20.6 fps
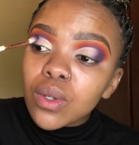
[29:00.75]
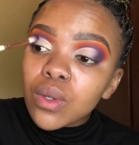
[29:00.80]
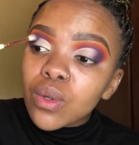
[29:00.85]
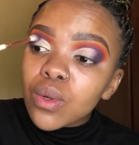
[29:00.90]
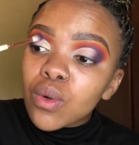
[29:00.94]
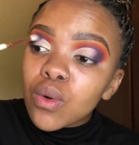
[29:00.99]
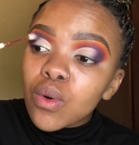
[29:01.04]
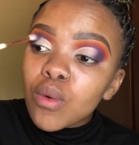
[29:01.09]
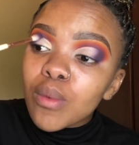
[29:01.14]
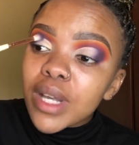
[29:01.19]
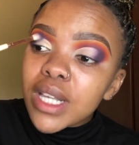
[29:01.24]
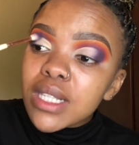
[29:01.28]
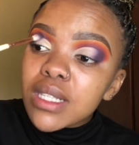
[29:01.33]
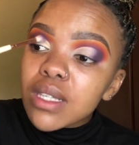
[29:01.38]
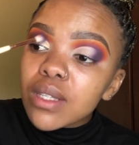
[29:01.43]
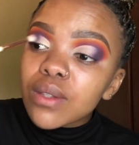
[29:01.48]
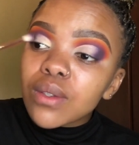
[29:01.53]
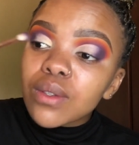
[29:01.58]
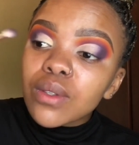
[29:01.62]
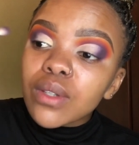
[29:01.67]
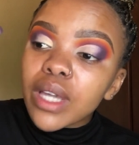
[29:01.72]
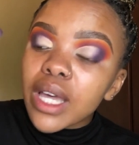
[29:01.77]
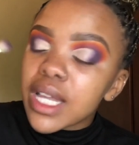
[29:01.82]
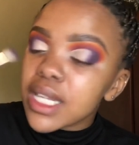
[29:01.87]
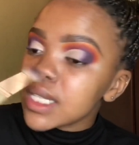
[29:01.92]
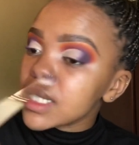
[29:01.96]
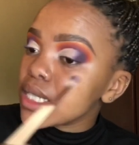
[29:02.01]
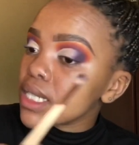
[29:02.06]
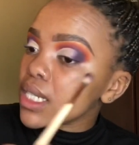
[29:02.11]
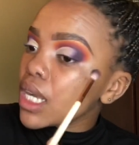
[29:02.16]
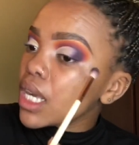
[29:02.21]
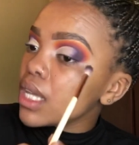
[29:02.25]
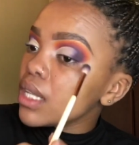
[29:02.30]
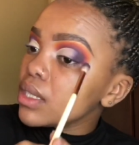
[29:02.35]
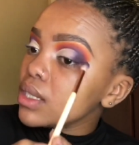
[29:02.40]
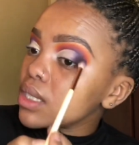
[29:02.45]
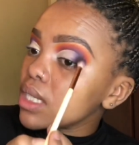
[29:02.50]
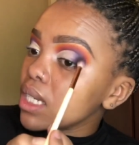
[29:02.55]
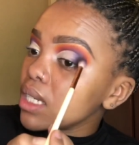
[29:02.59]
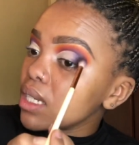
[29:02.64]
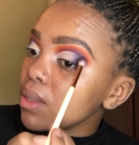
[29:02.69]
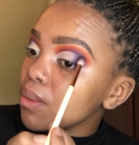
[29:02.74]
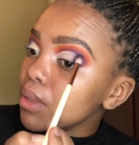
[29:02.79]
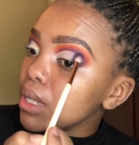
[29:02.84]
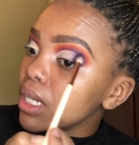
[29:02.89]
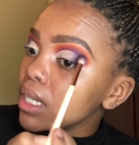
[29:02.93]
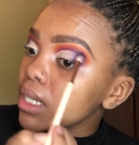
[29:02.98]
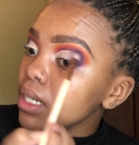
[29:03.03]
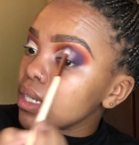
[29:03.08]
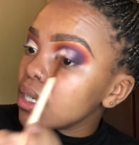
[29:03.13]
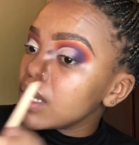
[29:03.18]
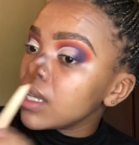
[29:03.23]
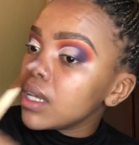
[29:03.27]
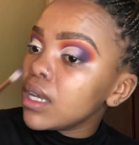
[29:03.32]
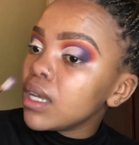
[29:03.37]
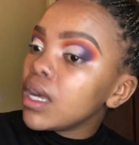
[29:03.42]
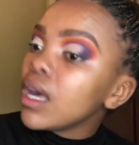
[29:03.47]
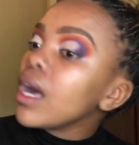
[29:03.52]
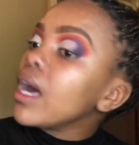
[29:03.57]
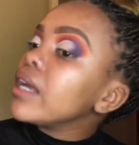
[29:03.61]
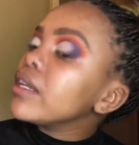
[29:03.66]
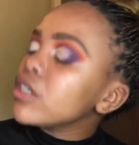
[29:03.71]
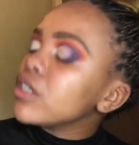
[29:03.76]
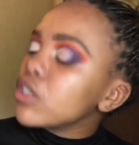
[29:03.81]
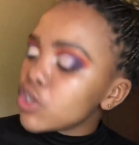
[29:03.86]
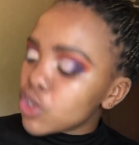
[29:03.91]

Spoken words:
Ukuba single hasn't killed anyone, and it